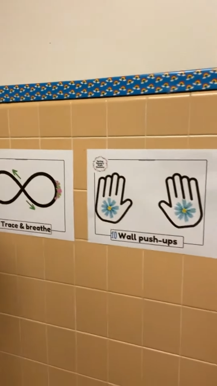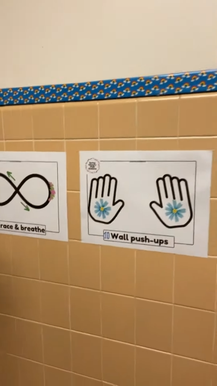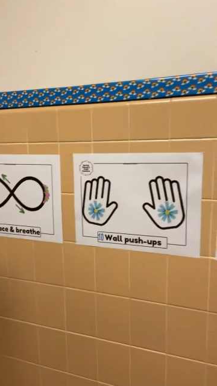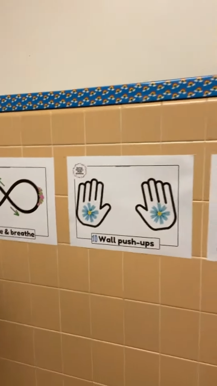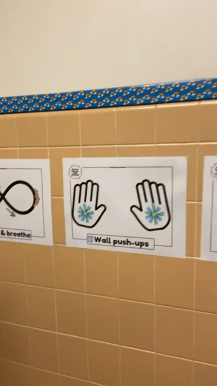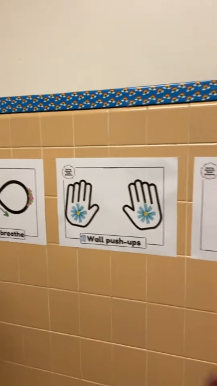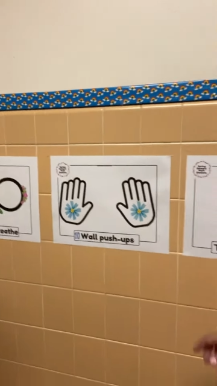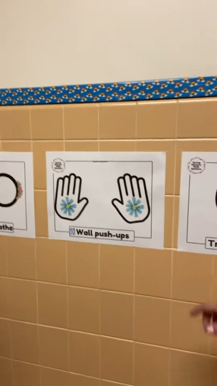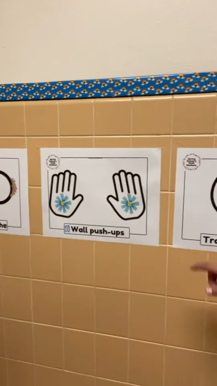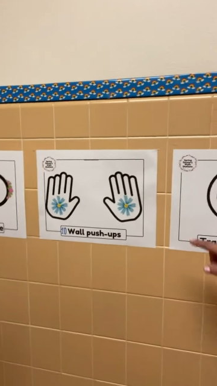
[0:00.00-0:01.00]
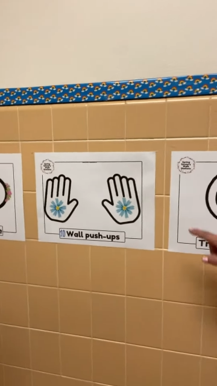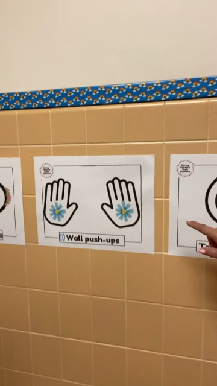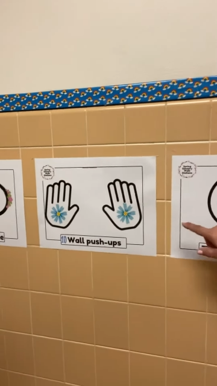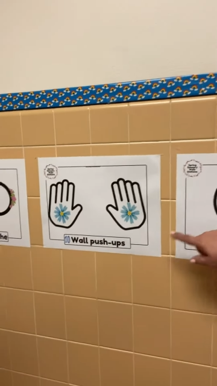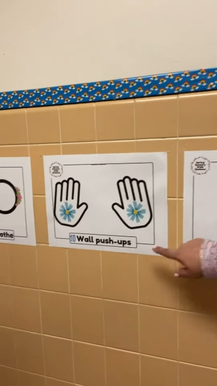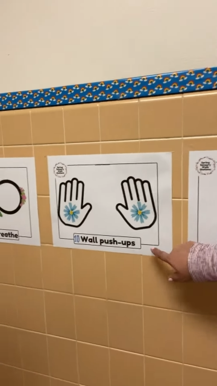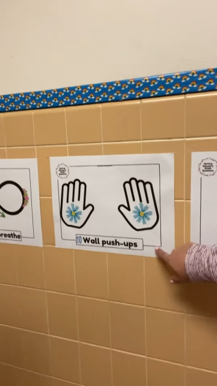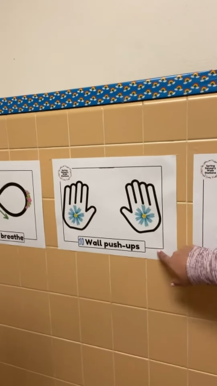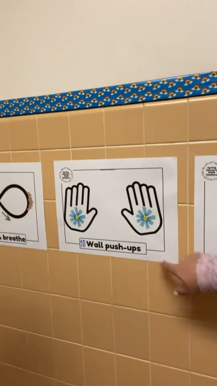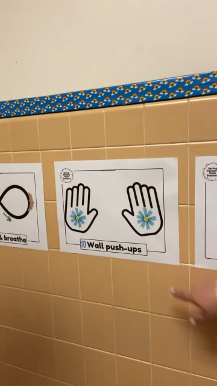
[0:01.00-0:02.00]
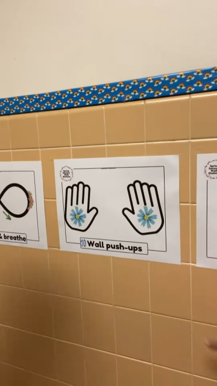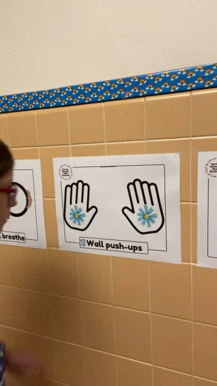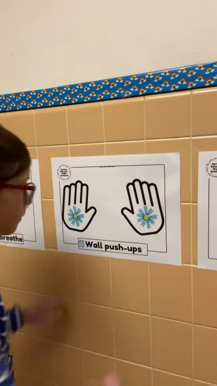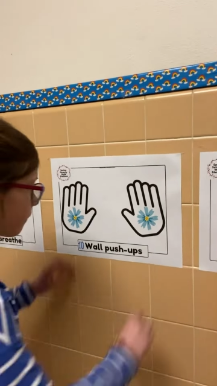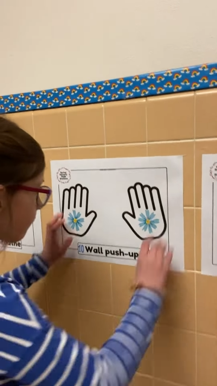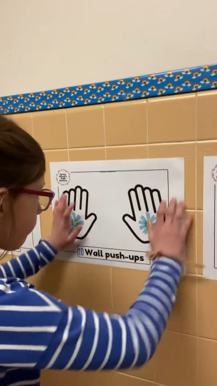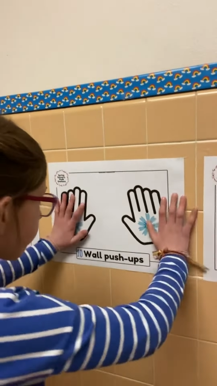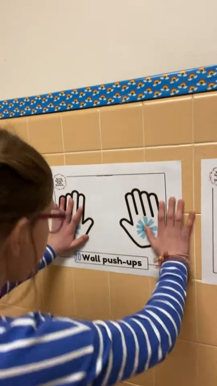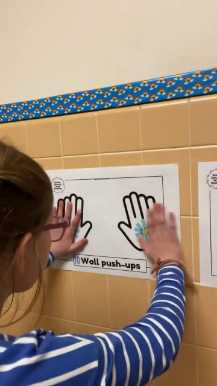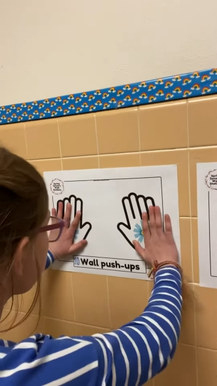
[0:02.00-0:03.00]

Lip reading: [unreadable: no face in view]